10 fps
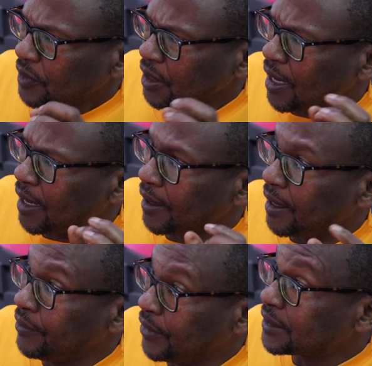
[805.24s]

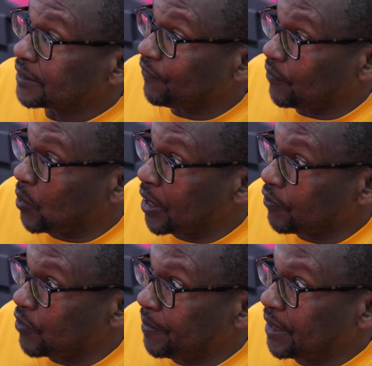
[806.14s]
And that's one
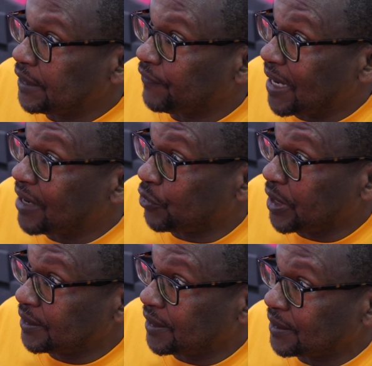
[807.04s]
of our major
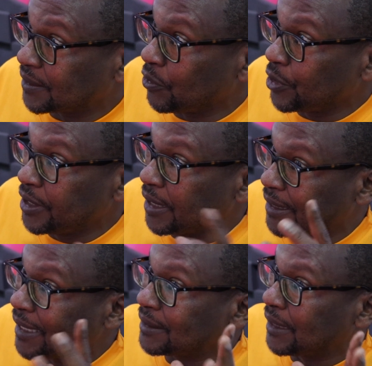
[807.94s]
fundraisers, and we really
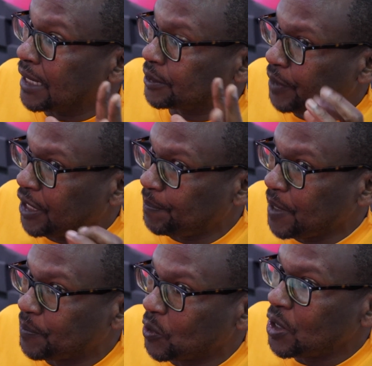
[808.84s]
get as many
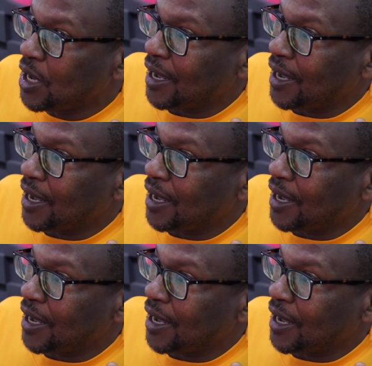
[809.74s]
people.